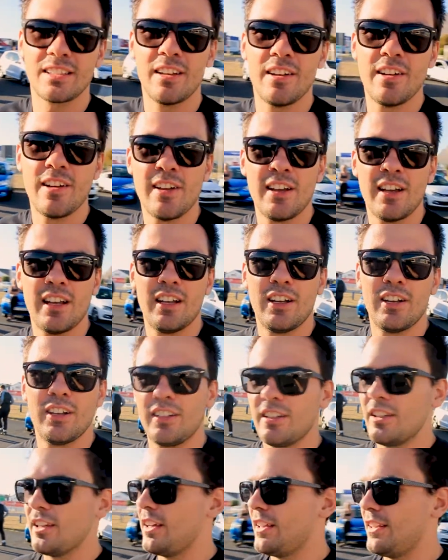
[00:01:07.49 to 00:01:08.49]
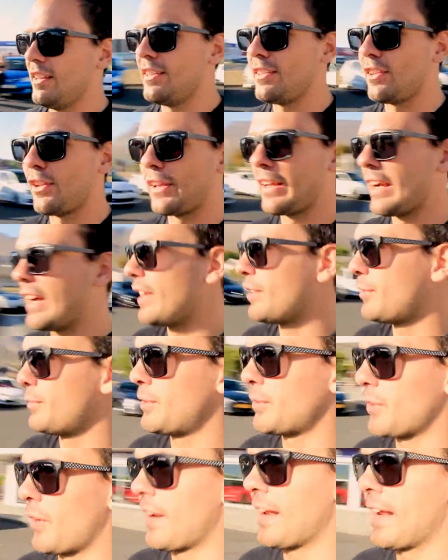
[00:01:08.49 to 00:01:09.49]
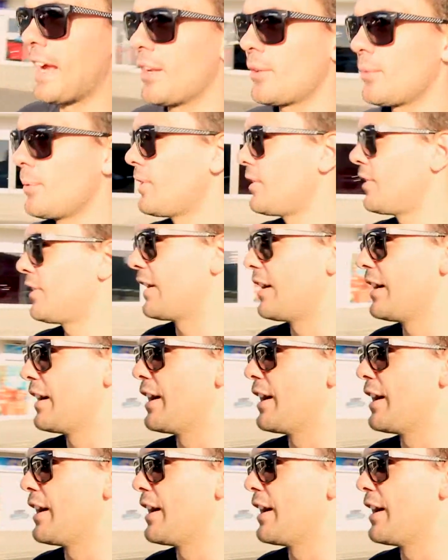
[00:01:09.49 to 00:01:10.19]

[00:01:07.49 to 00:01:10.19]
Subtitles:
These are the guys we're starting out with.